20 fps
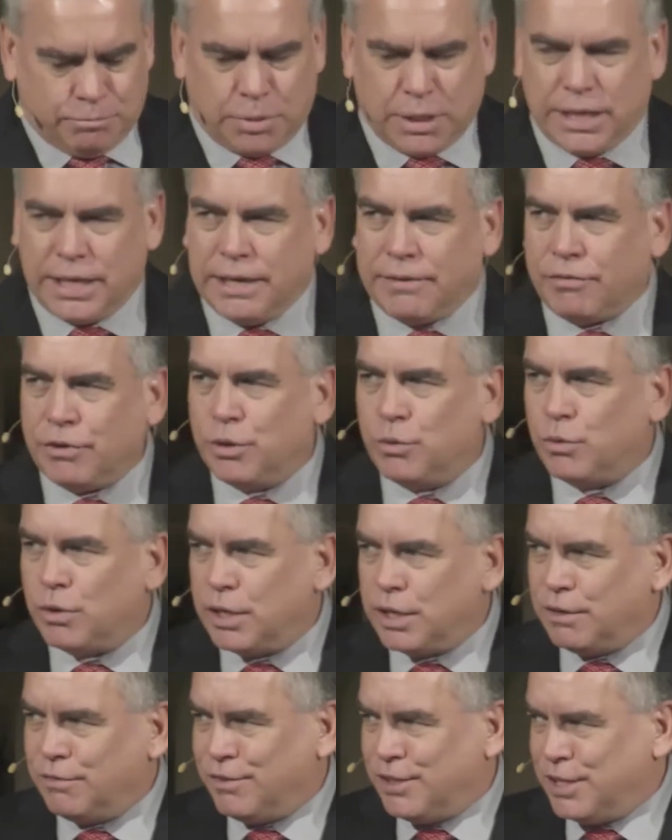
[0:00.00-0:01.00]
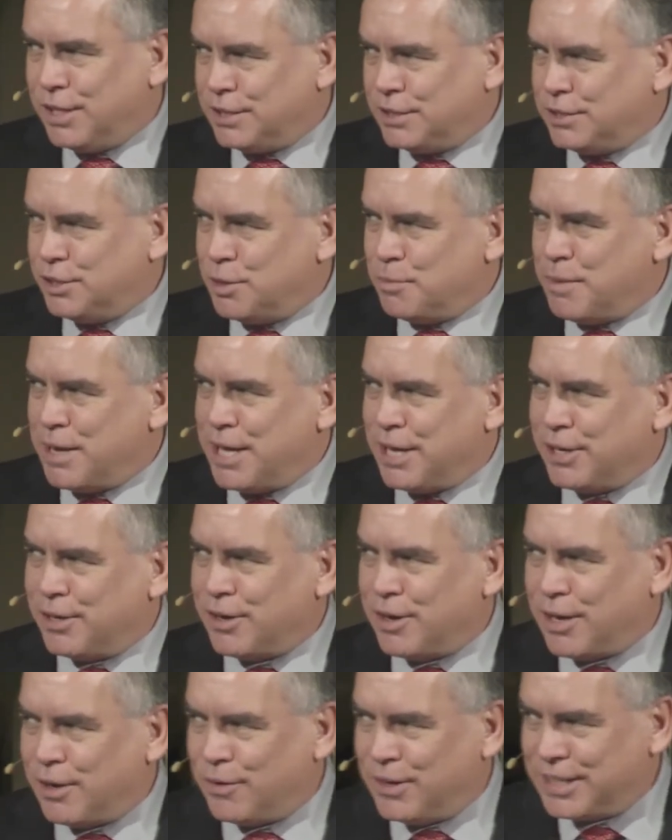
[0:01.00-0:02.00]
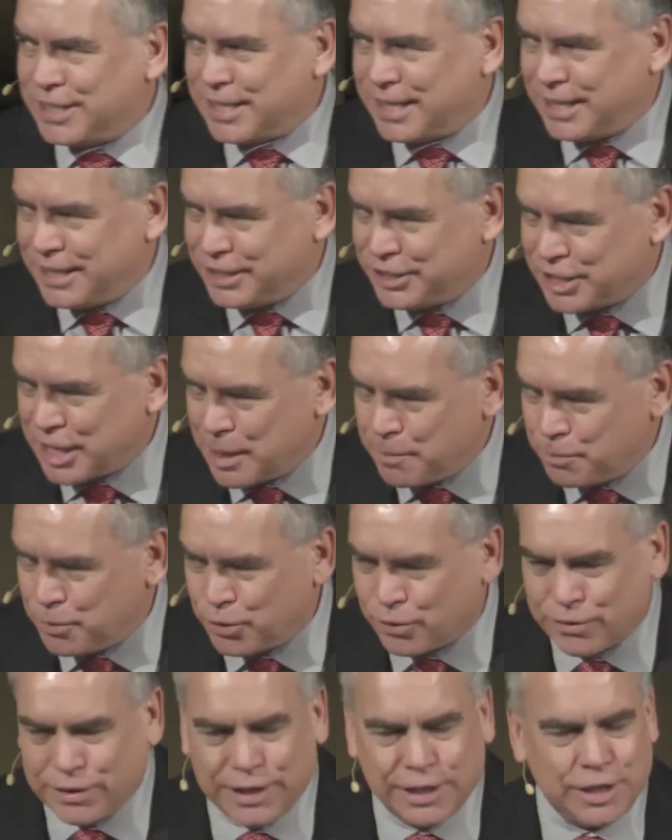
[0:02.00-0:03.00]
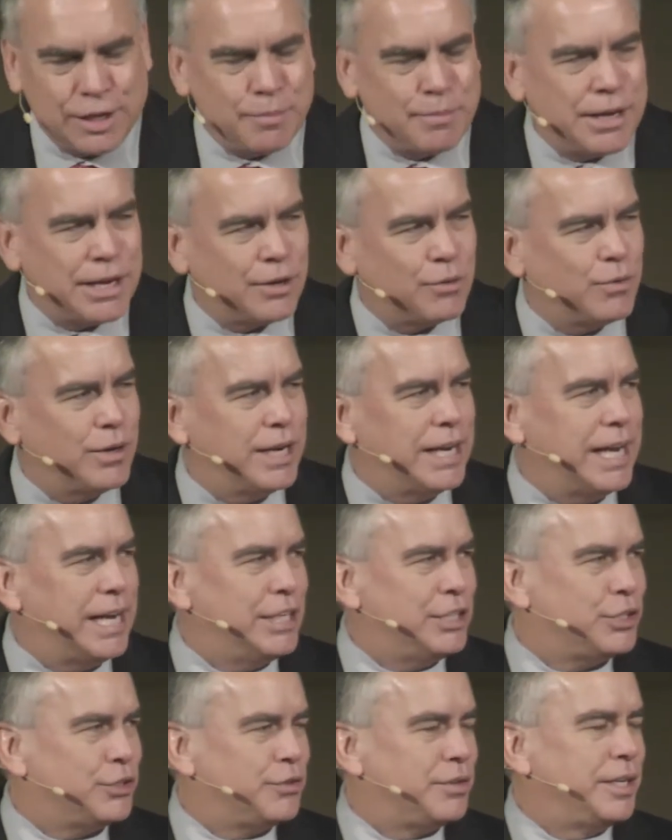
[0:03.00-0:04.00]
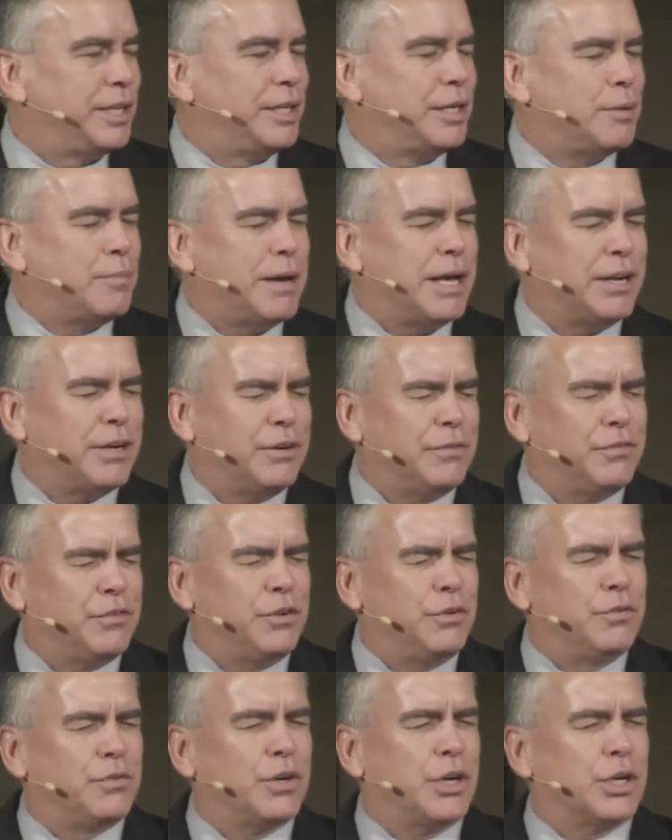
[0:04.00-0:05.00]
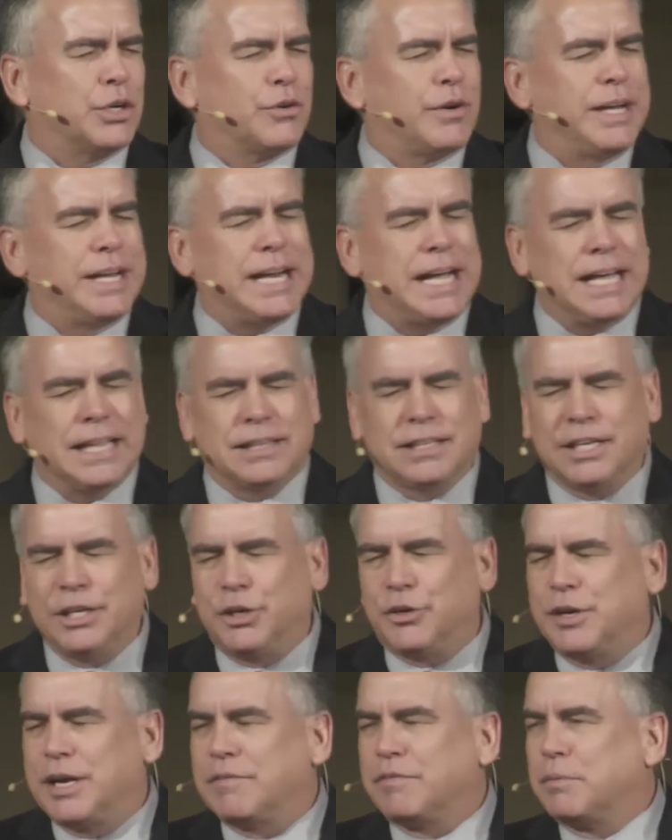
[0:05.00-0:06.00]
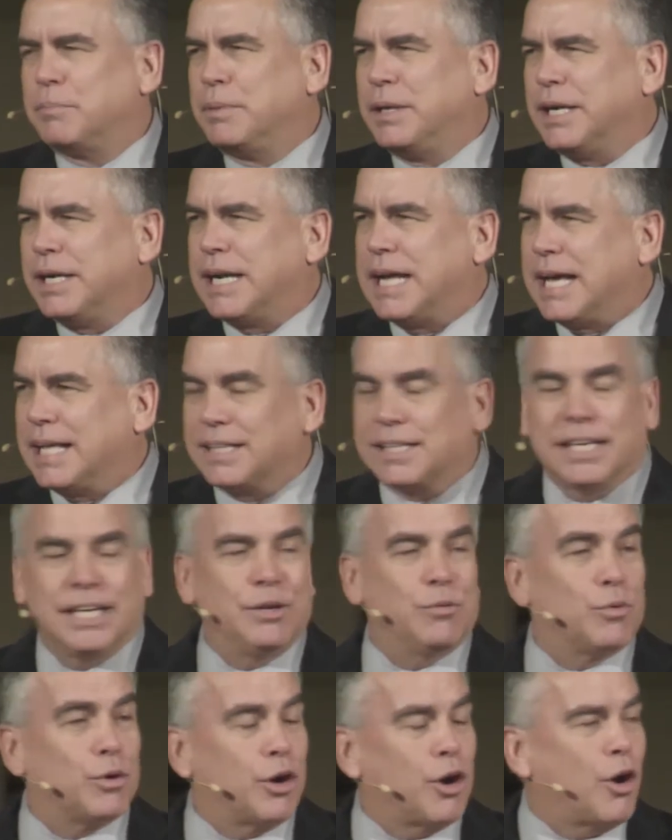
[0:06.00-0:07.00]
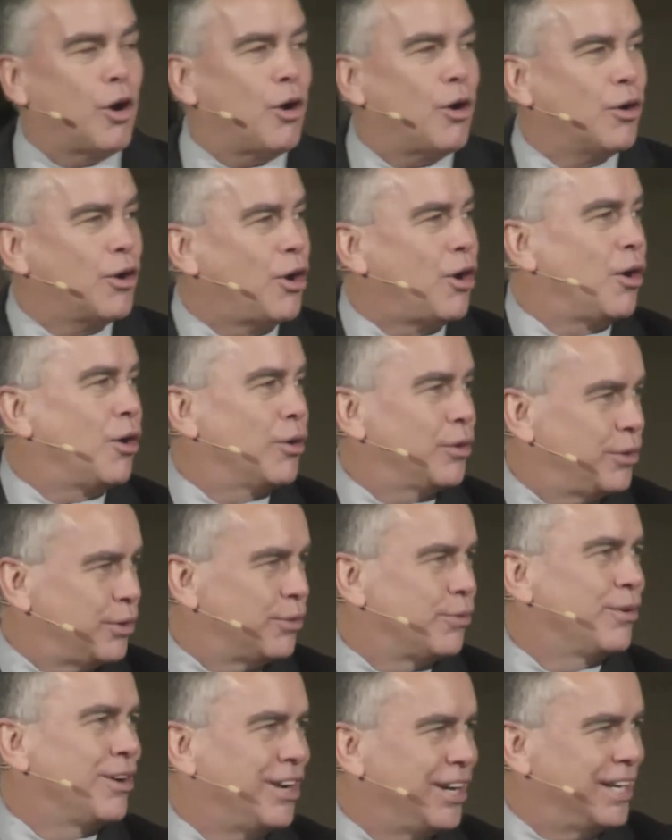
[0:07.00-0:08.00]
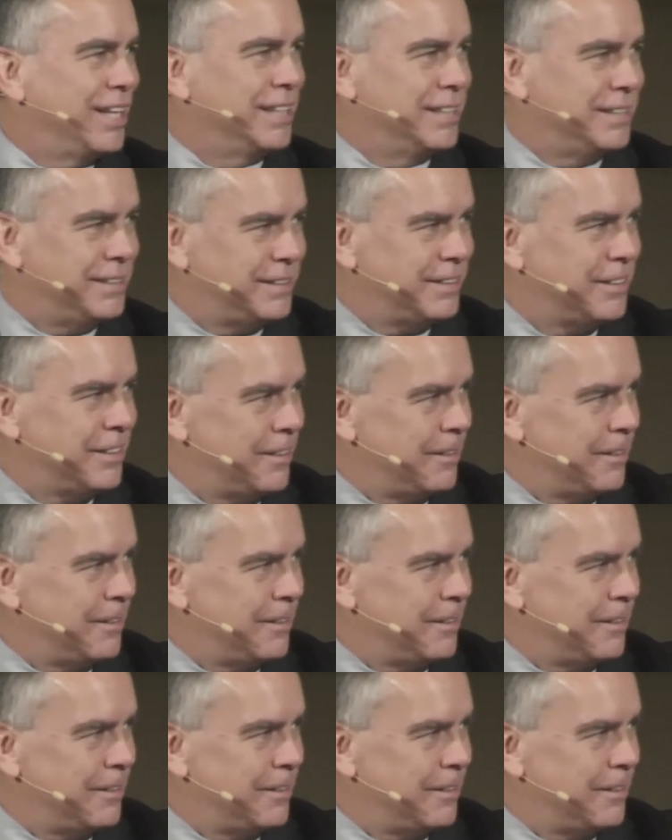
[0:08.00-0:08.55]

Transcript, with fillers: But every one of us, no matter how what kind of shape you're in, no matter what age you're in, no matter if you're a great athlete or never been an athlete, we're all called to run.